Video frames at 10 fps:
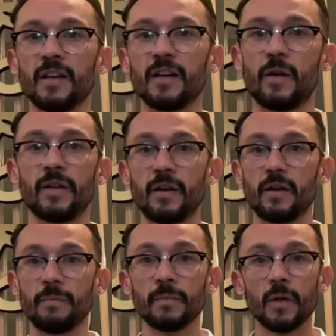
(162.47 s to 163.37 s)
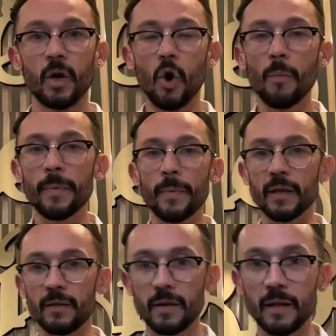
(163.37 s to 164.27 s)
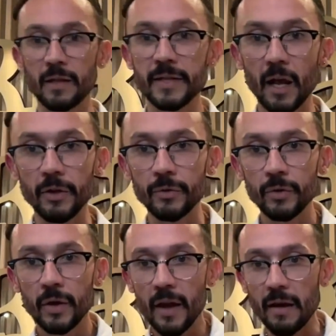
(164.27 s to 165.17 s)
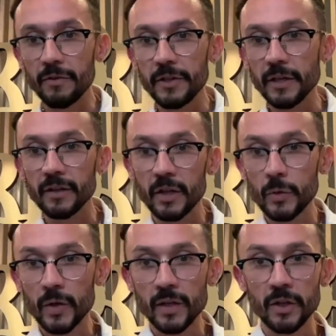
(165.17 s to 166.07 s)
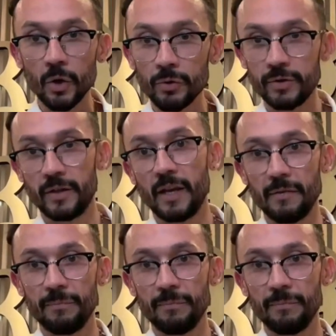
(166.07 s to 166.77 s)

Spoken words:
I want to open and tell you everything that you want to know today.